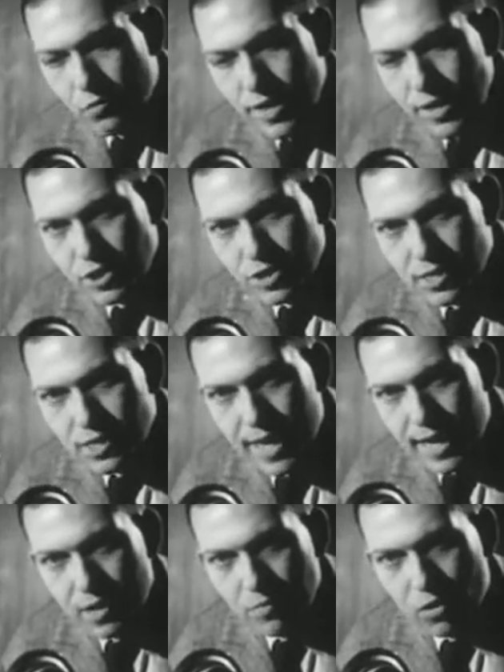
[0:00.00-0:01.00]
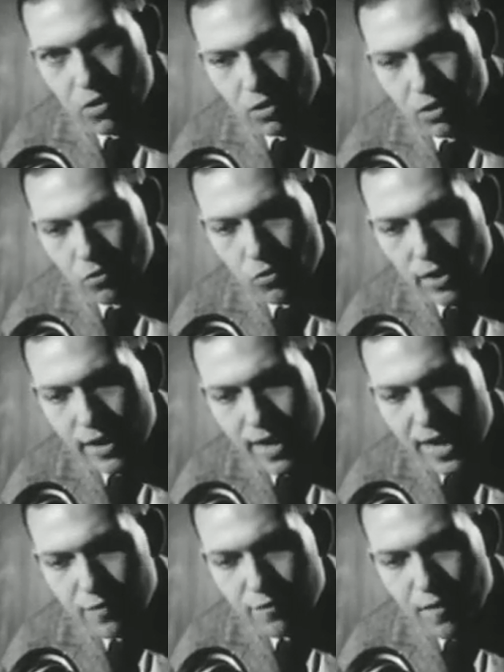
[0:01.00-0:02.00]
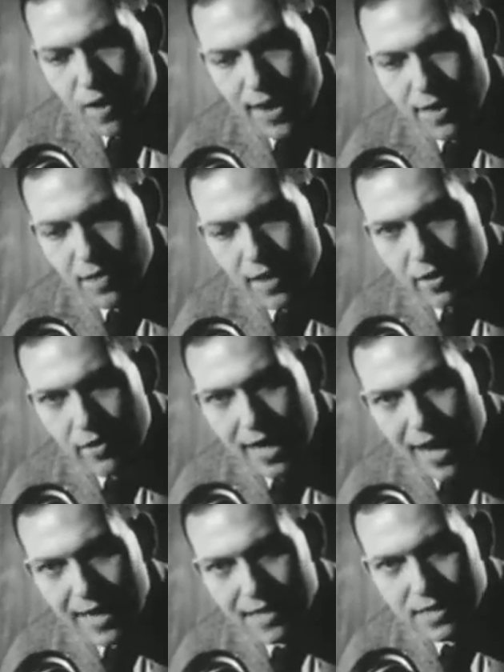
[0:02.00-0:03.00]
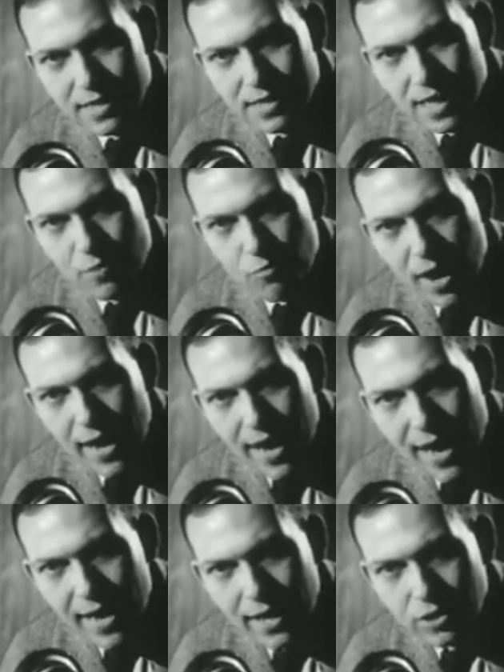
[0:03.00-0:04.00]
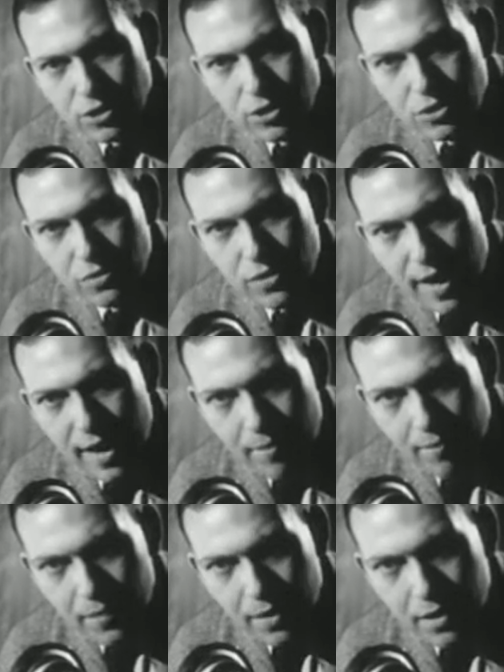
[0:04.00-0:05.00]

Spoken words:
reach the second Polaroid and find there an axis at right angles to them,